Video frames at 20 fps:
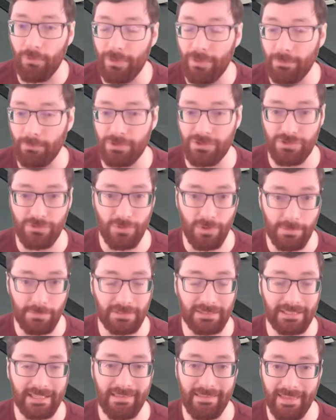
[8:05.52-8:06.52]
than was
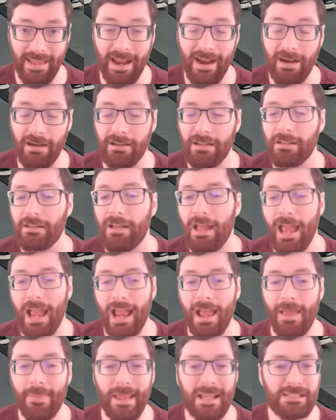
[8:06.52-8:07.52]
normally there.
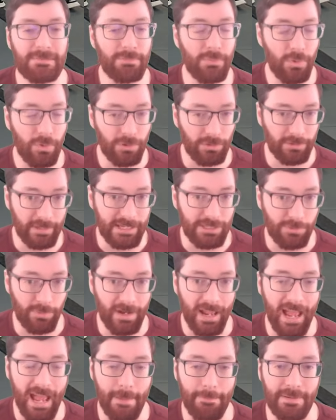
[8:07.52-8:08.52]
And that's more or less
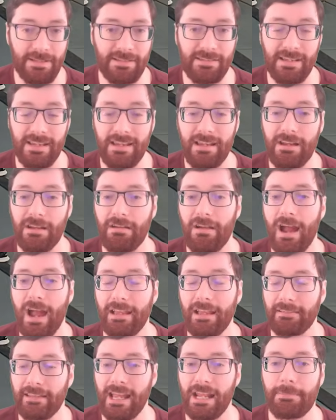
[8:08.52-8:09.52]
what happens here.
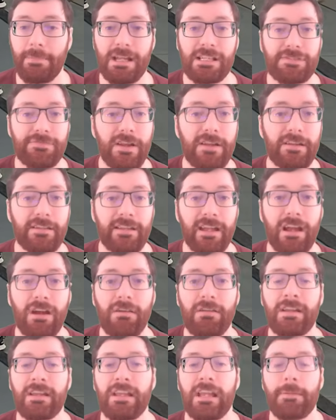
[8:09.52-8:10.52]
I land my
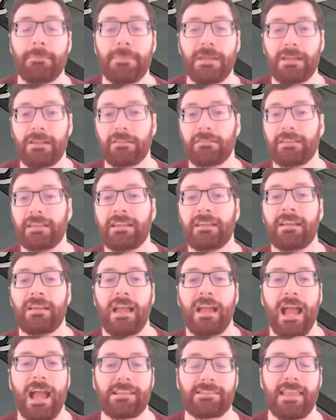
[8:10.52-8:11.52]
Zverkow. Immediately
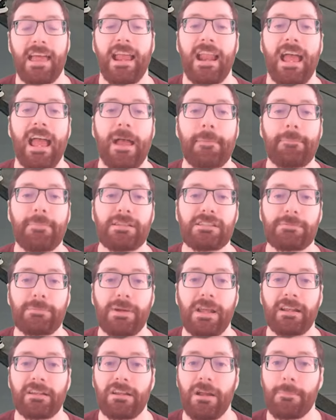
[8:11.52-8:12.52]
as that happens,
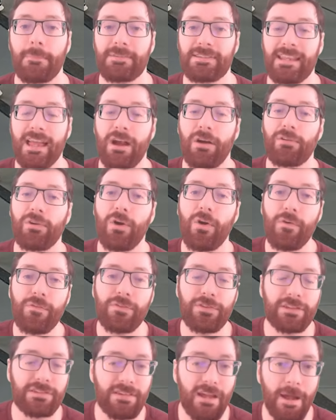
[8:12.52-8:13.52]
Branden comes down
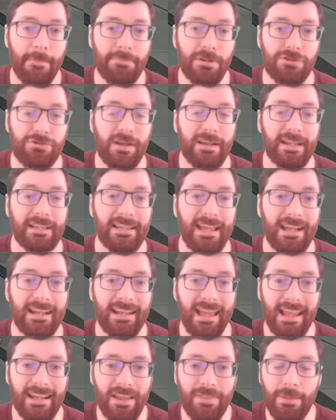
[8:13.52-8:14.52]
over the top to try to get
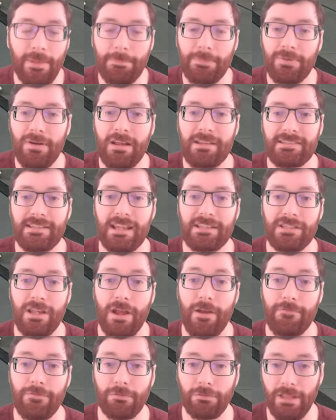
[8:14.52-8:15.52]
it, and in the process
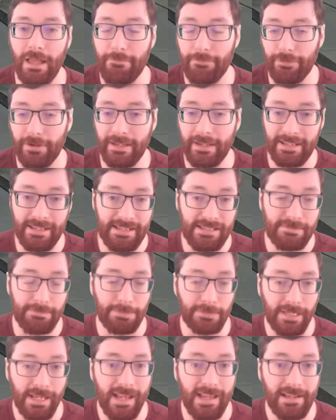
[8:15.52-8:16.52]
of levering his
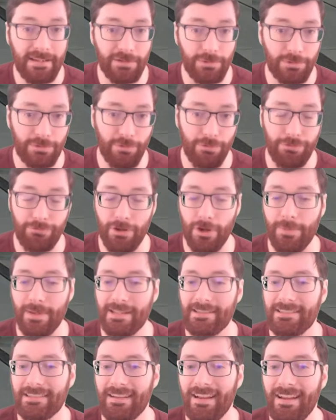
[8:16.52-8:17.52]
blade in order to throw
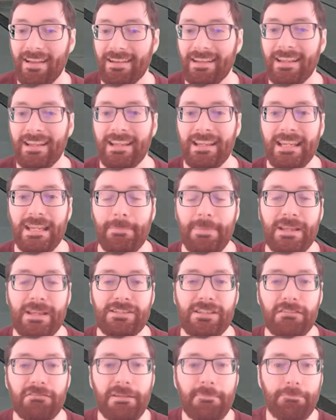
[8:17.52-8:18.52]
his cut, he
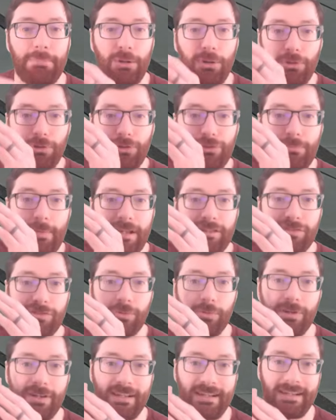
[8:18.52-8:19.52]
basically pulls my
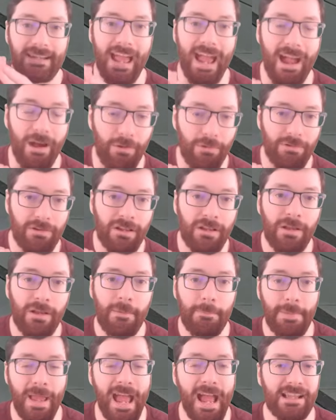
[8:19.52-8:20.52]
sword down
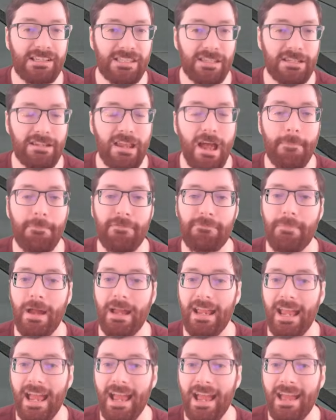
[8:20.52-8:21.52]
past the top of
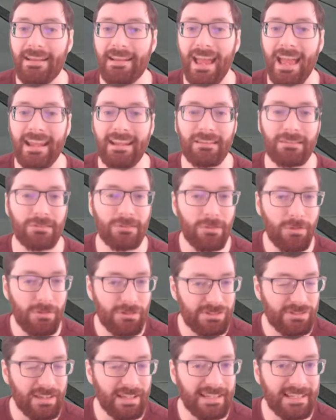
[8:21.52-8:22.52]
my head, and it
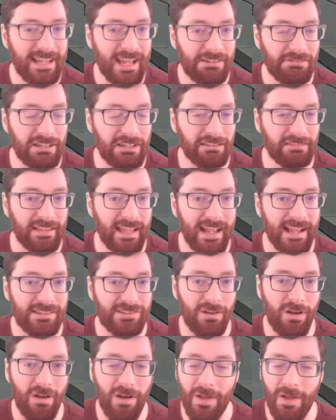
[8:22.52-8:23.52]
looks like he actually
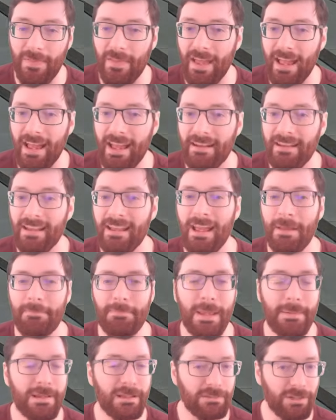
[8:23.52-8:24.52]
lands on the head,
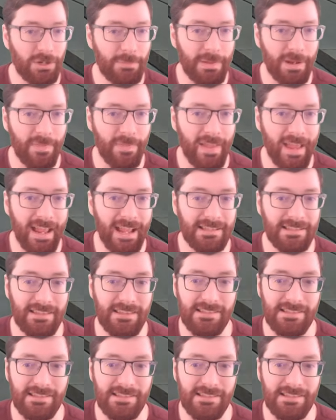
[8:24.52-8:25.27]
maybe a little bit on the hands at the